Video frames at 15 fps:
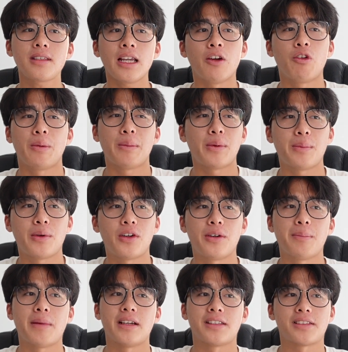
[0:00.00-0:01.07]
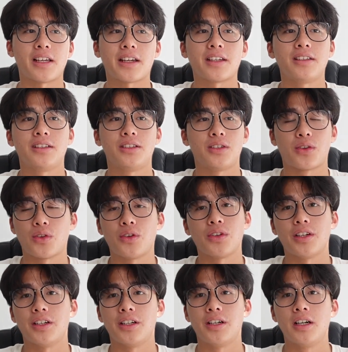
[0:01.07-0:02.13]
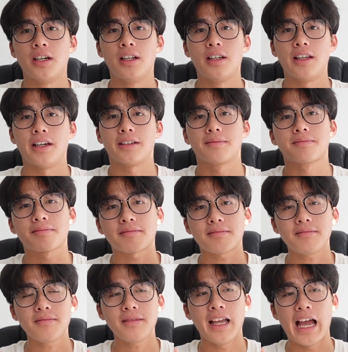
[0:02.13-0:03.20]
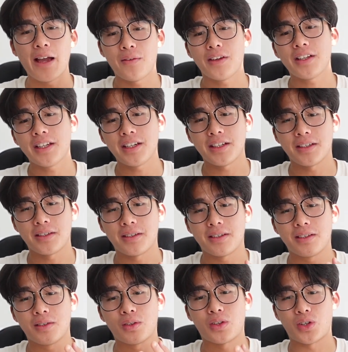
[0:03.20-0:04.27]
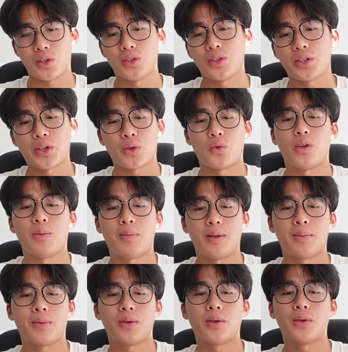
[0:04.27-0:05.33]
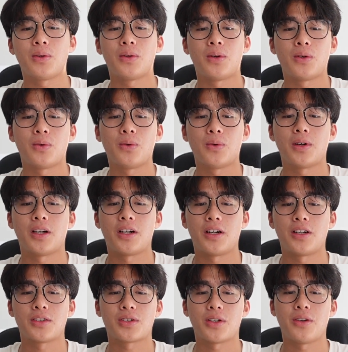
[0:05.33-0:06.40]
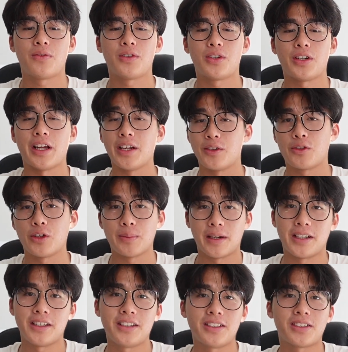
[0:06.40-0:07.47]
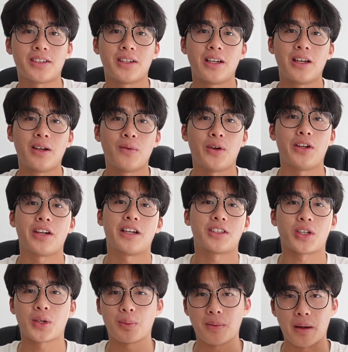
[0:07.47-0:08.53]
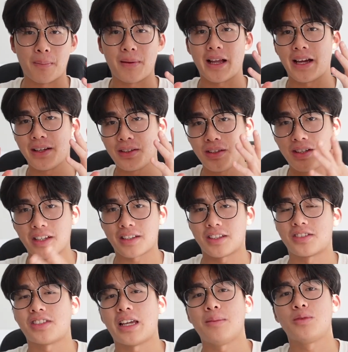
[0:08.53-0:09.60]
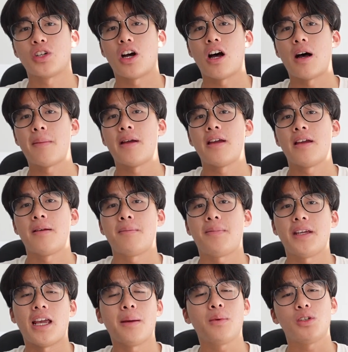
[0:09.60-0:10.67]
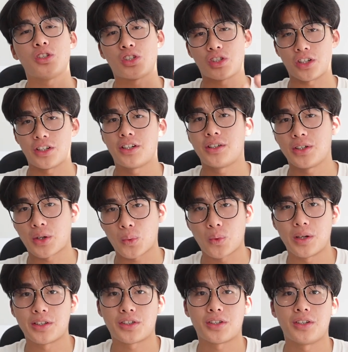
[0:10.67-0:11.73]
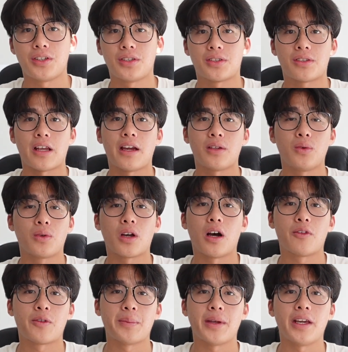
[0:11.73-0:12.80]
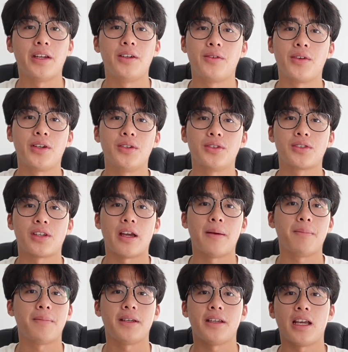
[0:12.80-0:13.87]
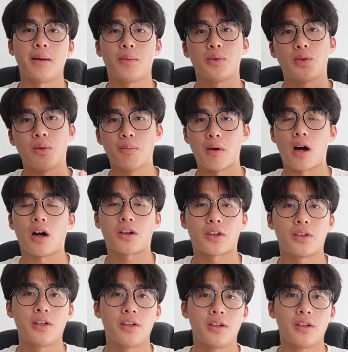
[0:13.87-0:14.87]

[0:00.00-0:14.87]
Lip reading: I remember in my second year, third year, like having like 2 or 3 people who are sort of your interview buddies, where you guys are applying to like the same job, being able to share your questions that you got from the interviews, and being able to mock